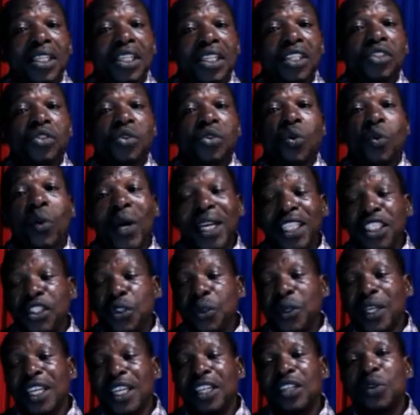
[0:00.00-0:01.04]
So what
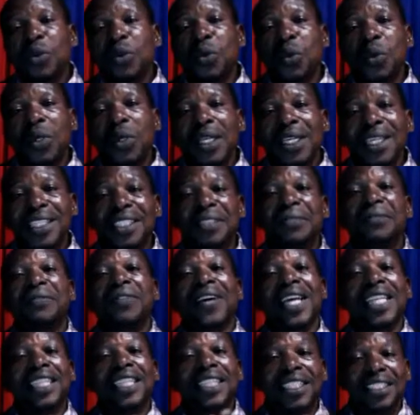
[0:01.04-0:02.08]
you can do is
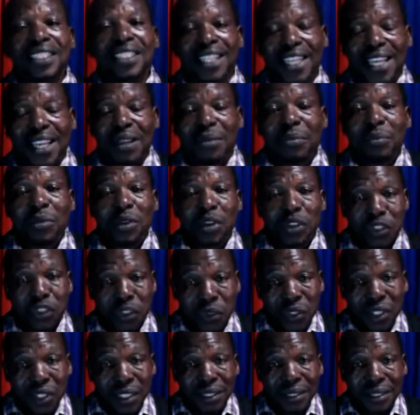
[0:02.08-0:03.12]
validate the
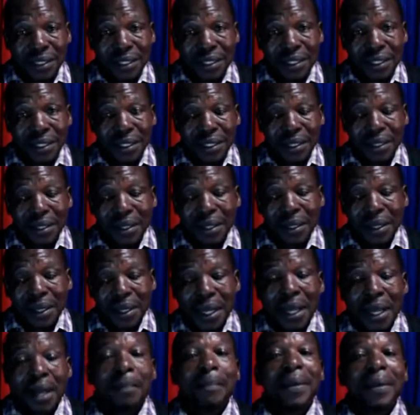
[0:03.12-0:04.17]
emotion,
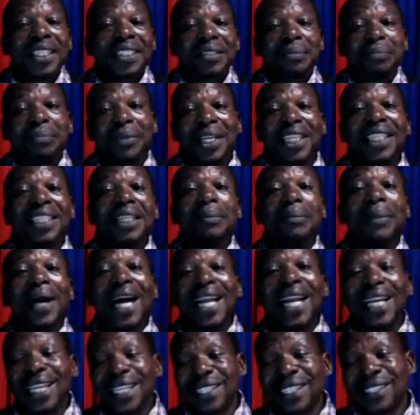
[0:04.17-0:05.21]
but make them
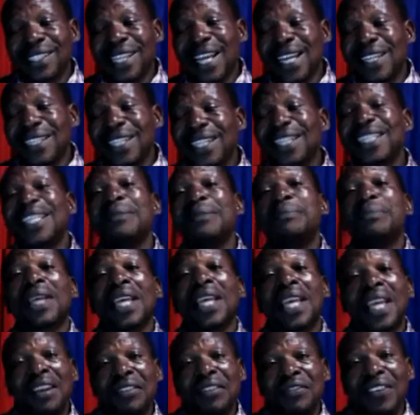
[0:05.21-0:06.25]
understand that the
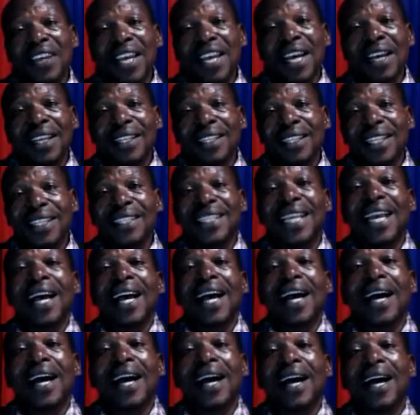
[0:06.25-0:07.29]
behavior that they
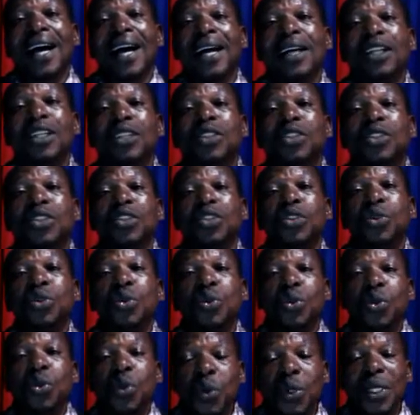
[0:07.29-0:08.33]
are
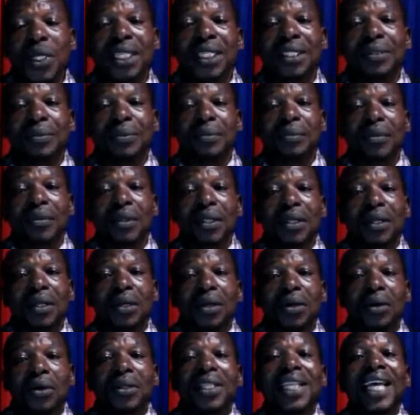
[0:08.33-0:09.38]
doing
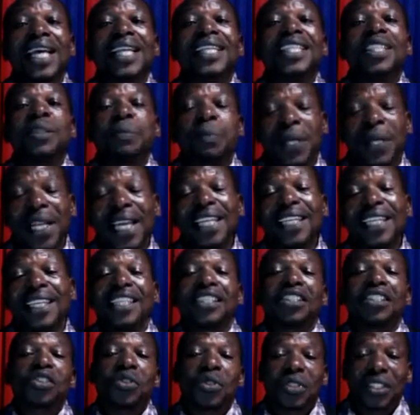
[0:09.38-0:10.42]
or they are displaying
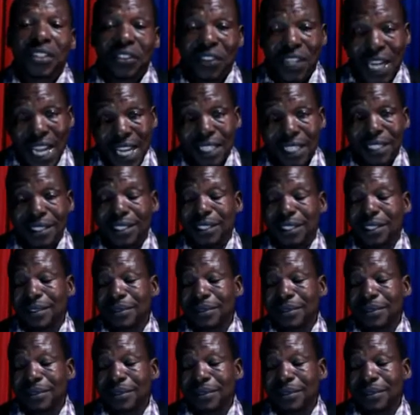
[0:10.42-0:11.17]
is not right.